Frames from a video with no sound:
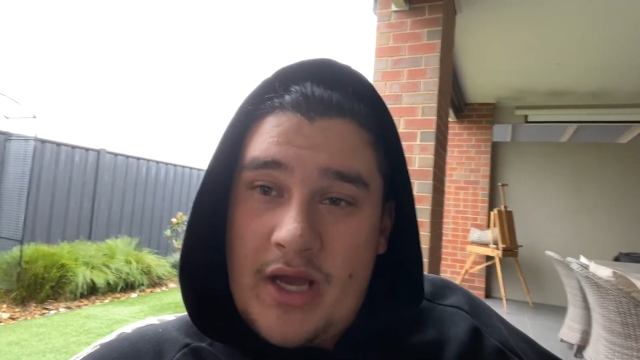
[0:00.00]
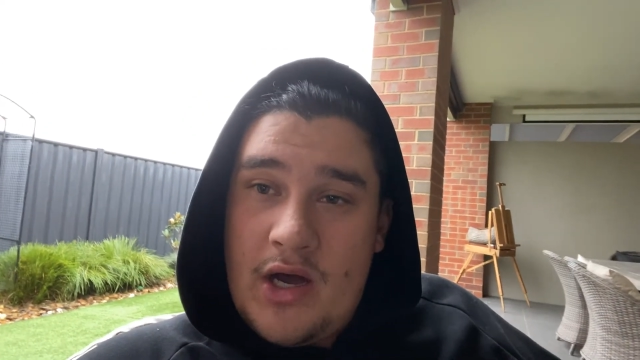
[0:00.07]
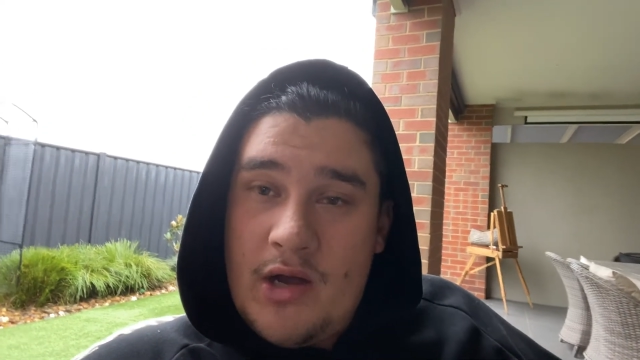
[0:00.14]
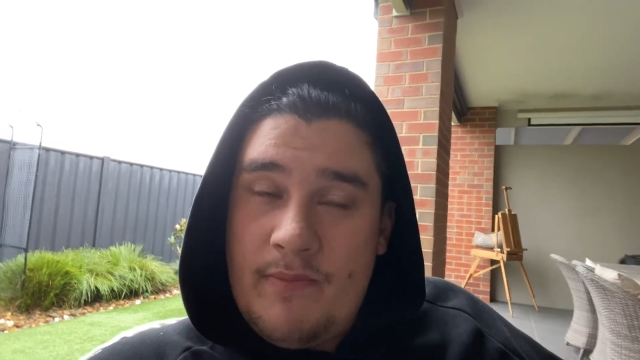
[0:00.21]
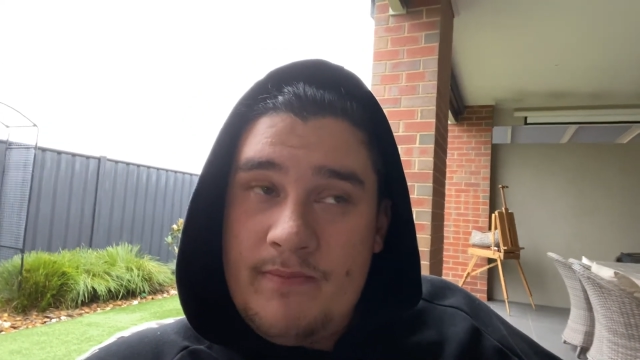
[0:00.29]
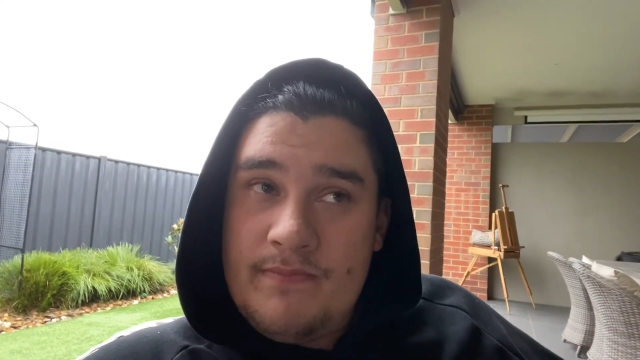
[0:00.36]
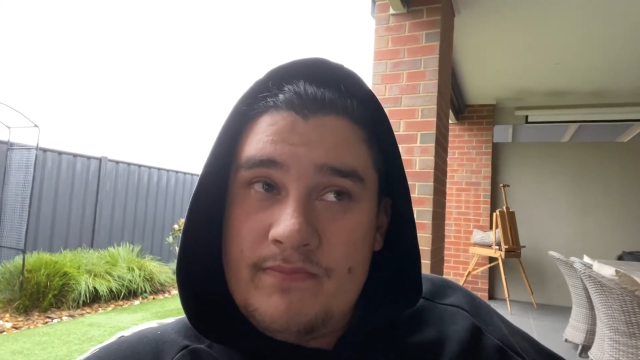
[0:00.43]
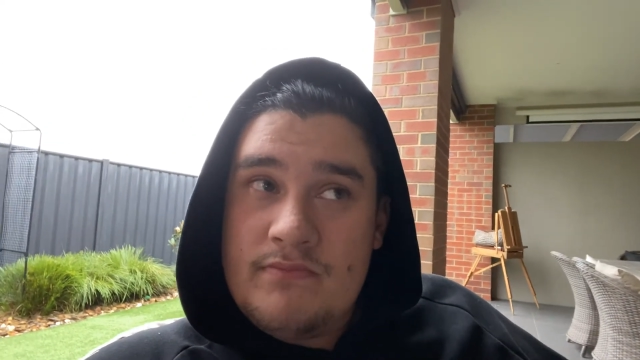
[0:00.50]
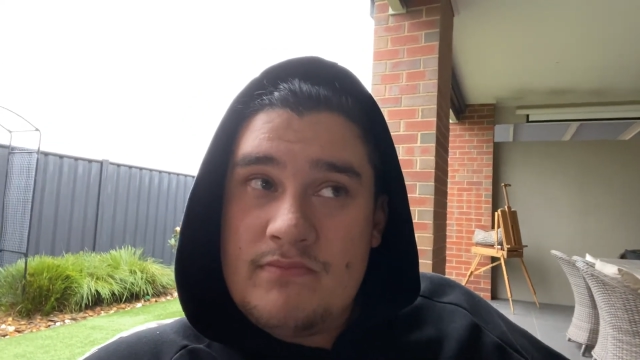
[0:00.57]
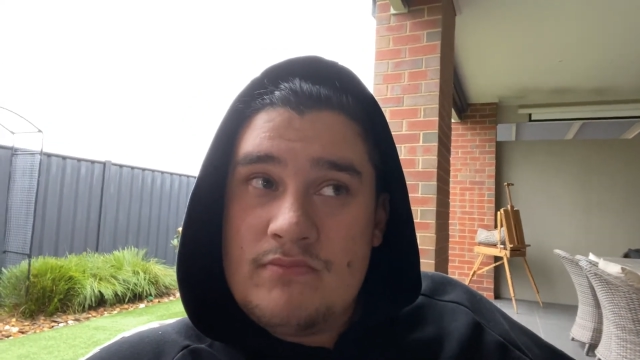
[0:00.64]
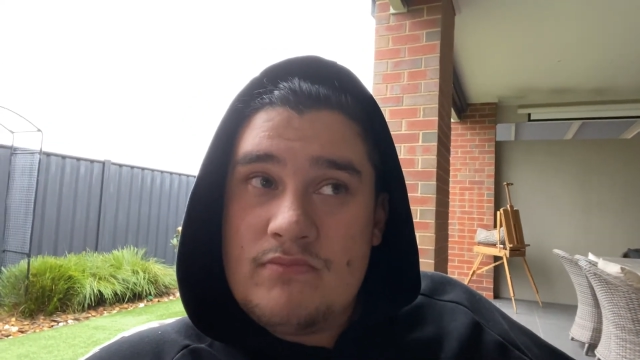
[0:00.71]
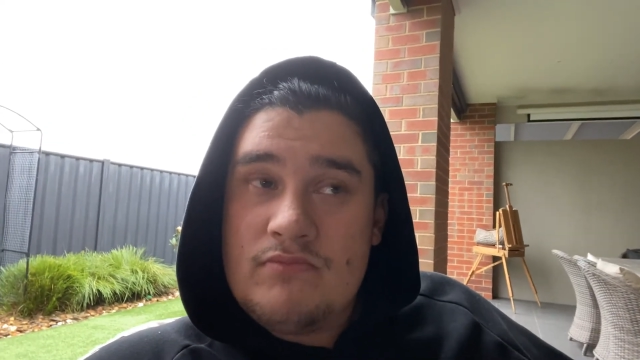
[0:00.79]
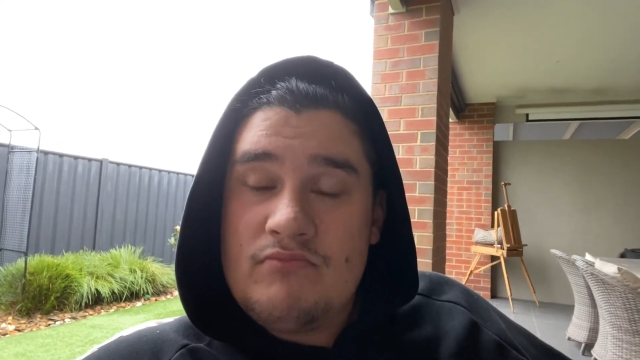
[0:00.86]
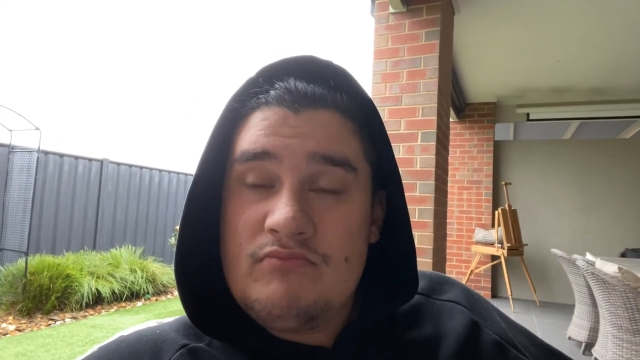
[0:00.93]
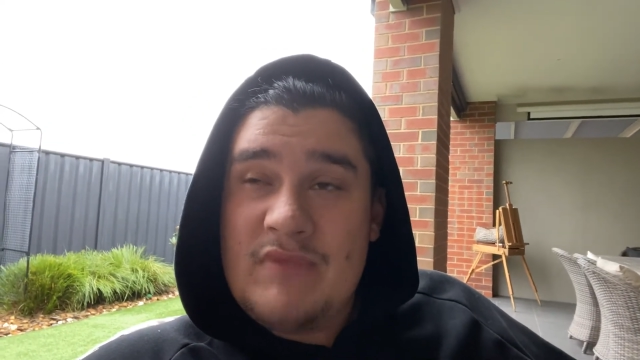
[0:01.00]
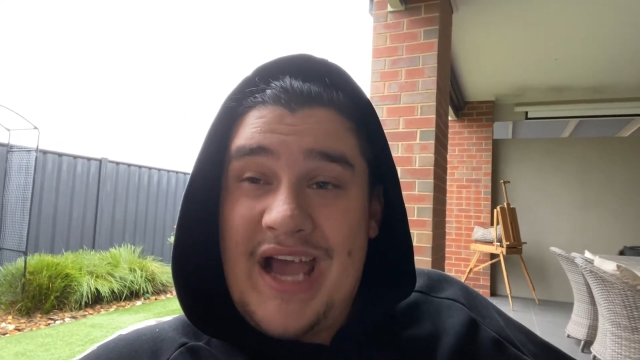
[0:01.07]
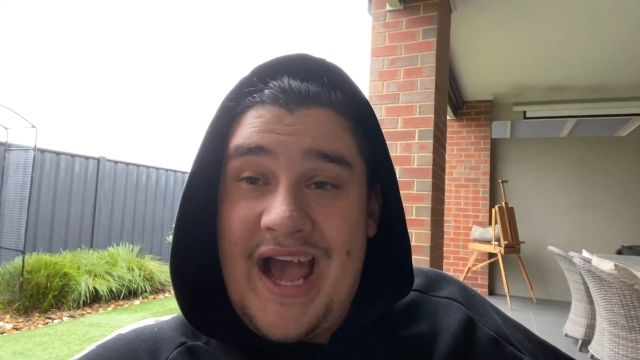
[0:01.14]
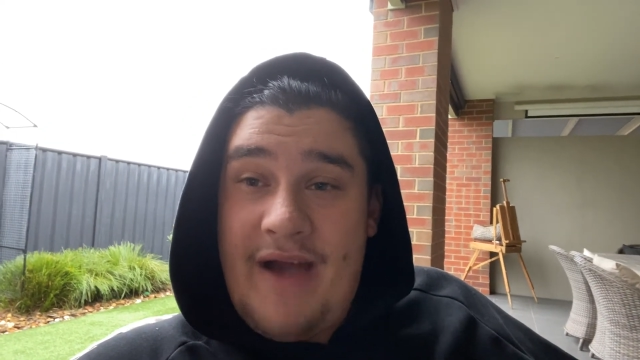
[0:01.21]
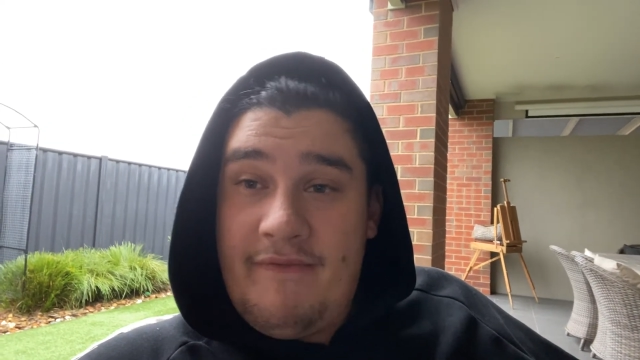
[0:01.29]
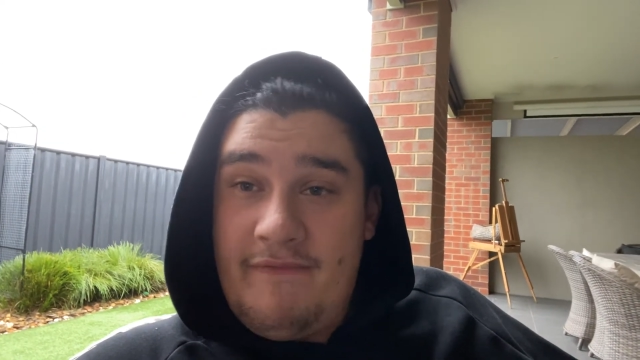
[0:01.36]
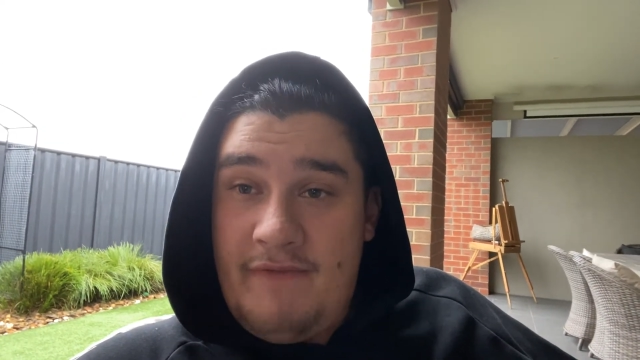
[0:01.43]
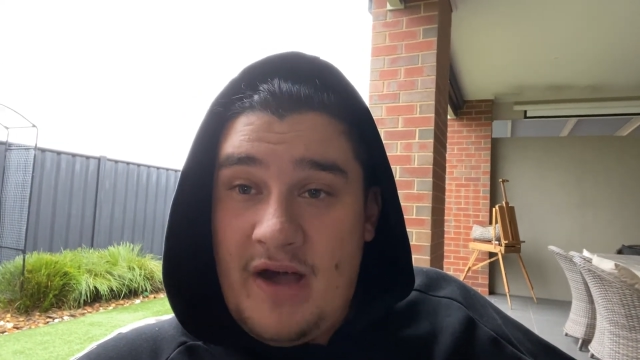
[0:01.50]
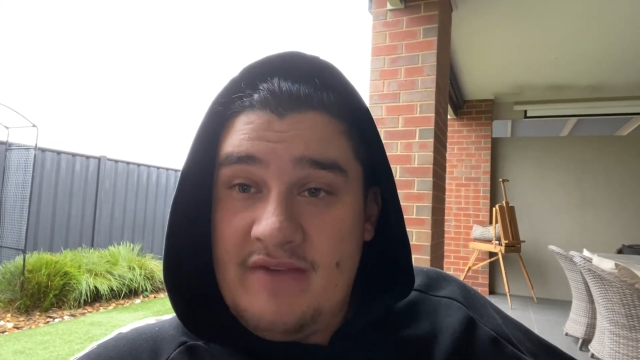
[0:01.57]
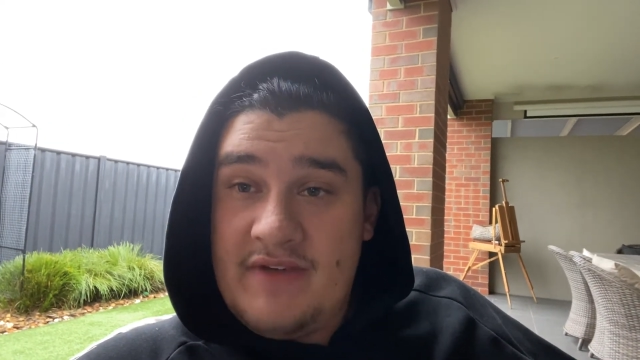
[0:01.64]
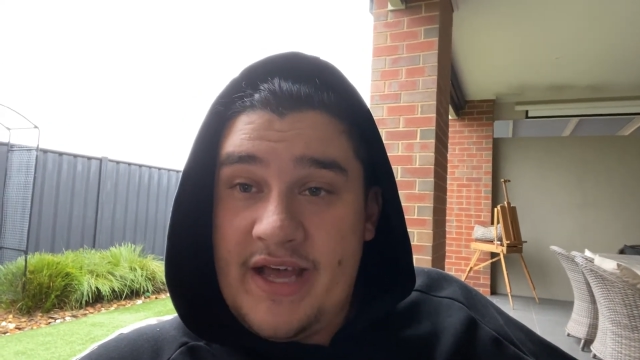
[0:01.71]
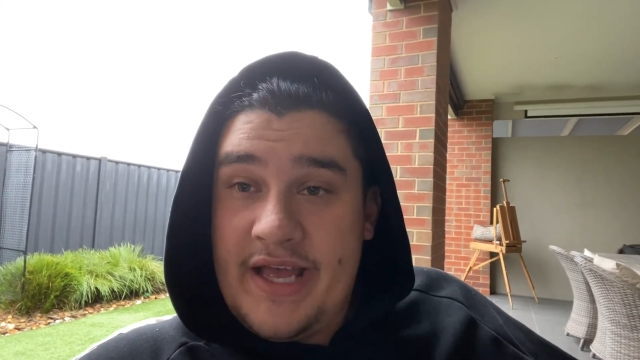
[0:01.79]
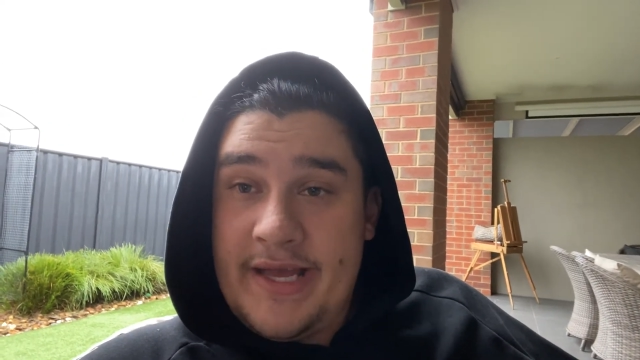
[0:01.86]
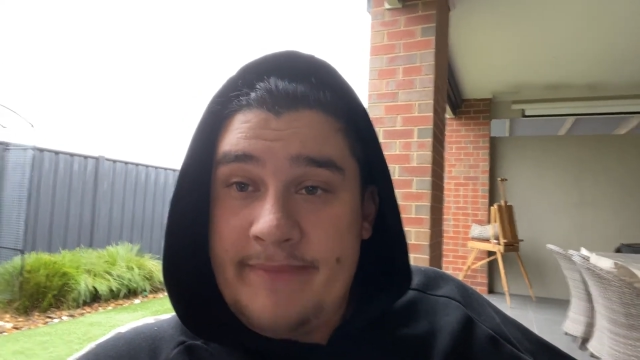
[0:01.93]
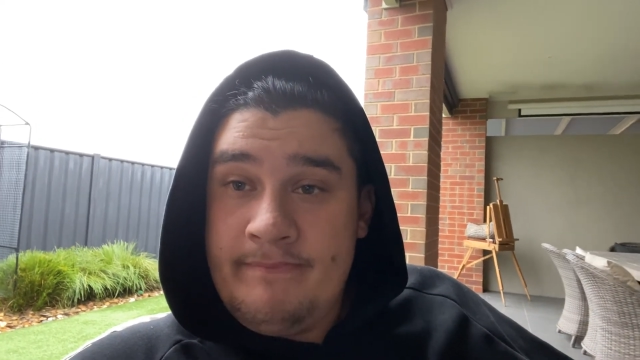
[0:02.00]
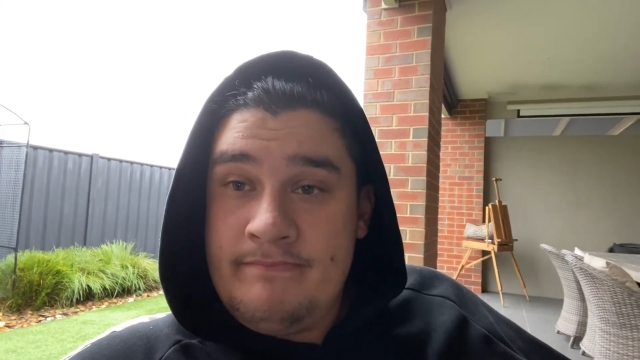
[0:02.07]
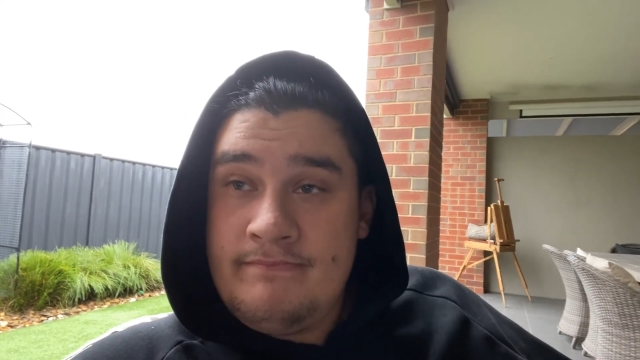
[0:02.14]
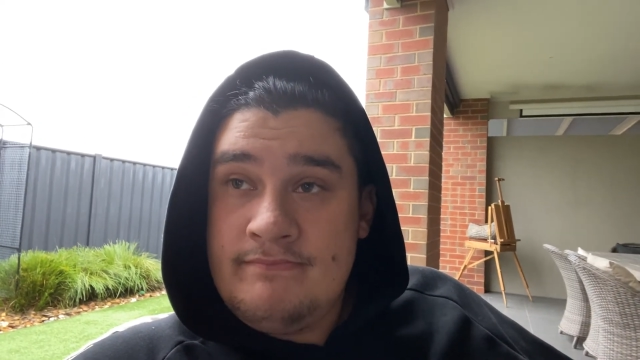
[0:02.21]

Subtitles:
up at 5 a.m.